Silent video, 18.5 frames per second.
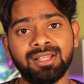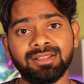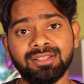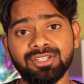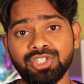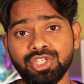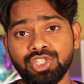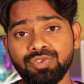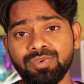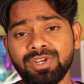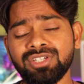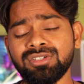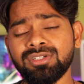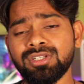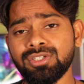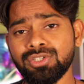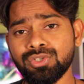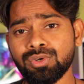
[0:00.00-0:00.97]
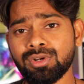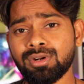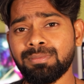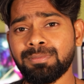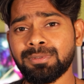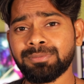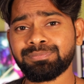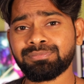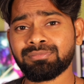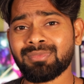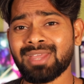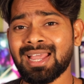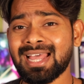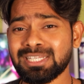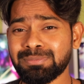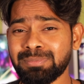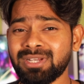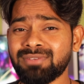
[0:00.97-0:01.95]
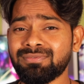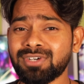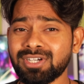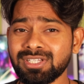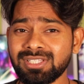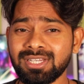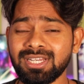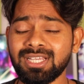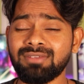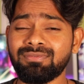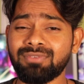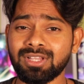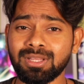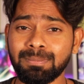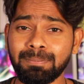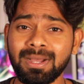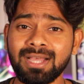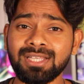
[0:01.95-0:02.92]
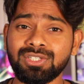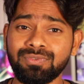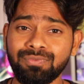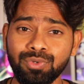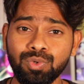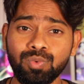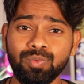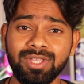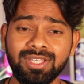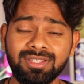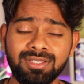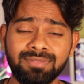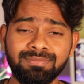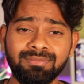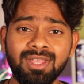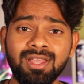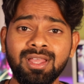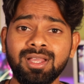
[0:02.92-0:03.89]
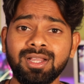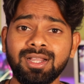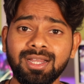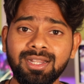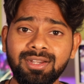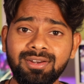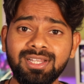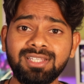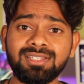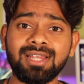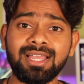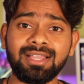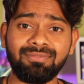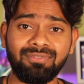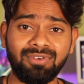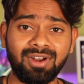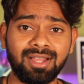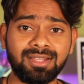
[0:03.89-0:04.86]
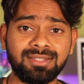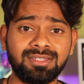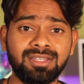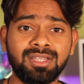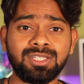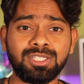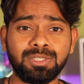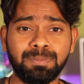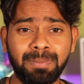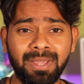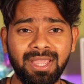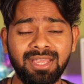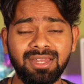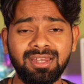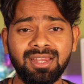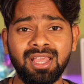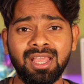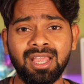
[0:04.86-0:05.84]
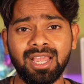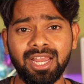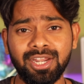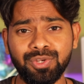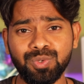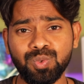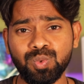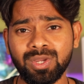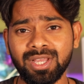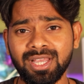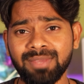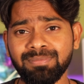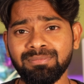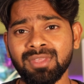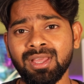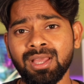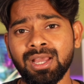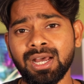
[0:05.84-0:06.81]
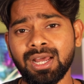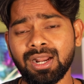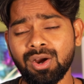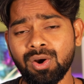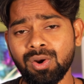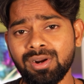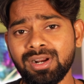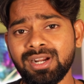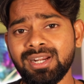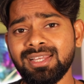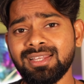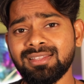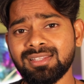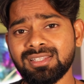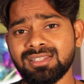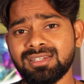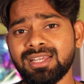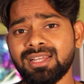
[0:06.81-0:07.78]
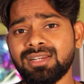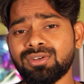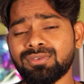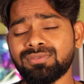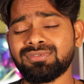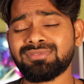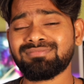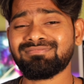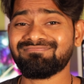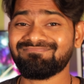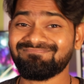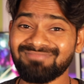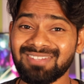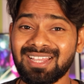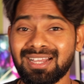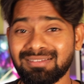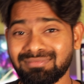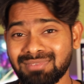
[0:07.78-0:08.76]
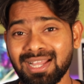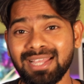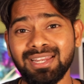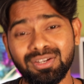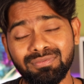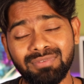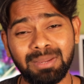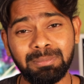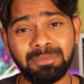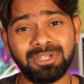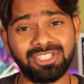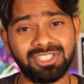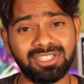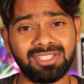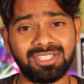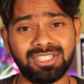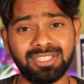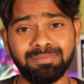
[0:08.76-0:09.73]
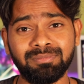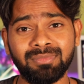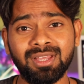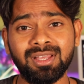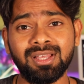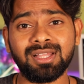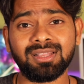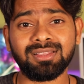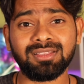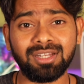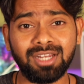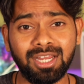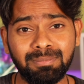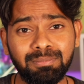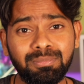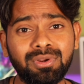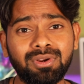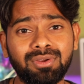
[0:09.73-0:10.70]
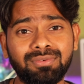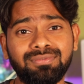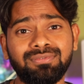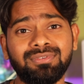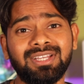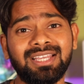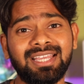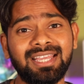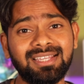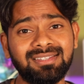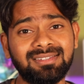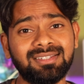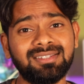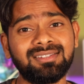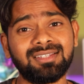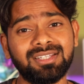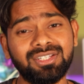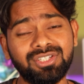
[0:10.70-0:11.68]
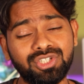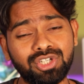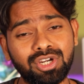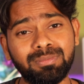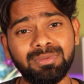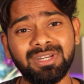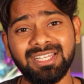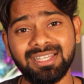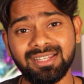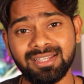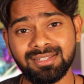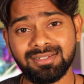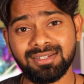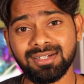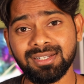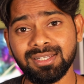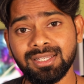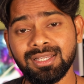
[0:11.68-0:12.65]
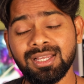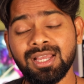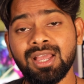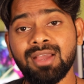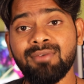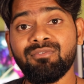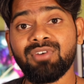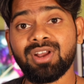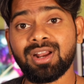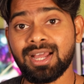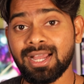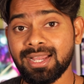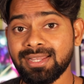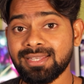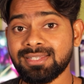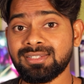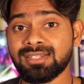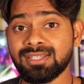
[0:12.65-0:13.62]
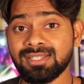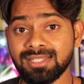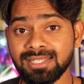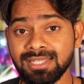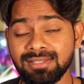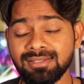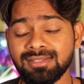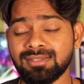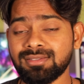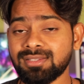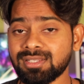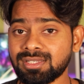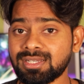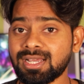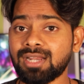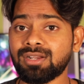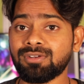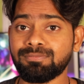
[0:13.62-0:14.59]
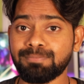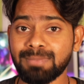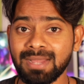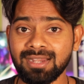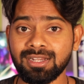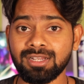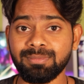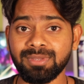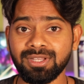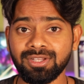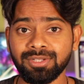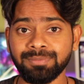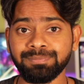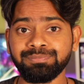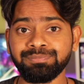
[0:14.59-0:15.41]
The situation in Europe has been worsening for the past few weeks. Countries like France, Spain and UK are already in the state of yeah kind of emergency the number of cases in germany yesterday were highest since the start of pandemic